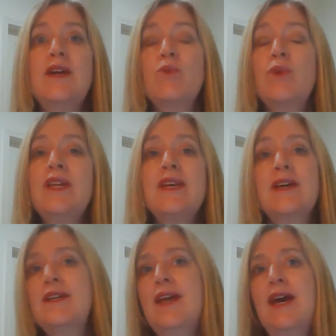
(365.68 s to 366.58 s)
and really
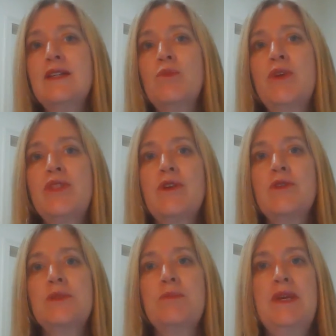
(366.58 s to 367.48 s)
connect with
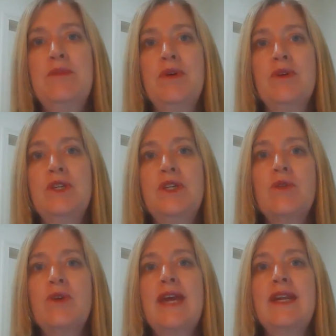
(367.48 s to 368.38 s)
those people,
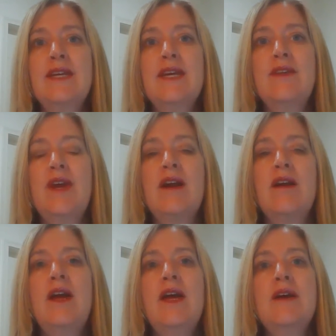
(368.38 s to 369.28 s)
getting in
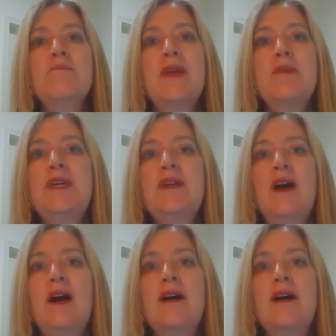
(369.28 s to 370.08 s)
there, maybe